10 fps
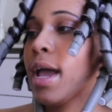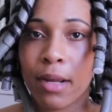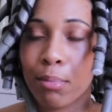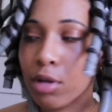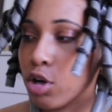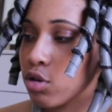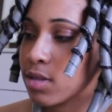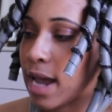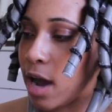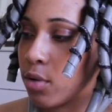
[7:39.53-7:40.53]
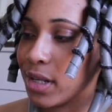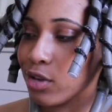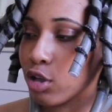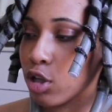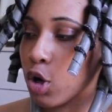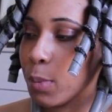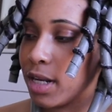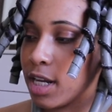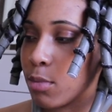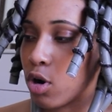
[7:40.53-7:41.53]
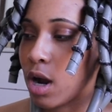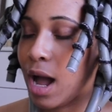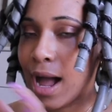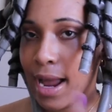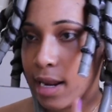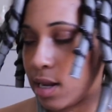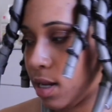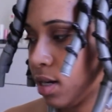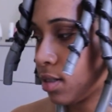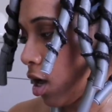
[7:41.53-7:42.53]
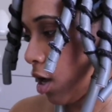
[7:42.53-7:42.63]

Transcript: and it blows out either low, medium, or high heat.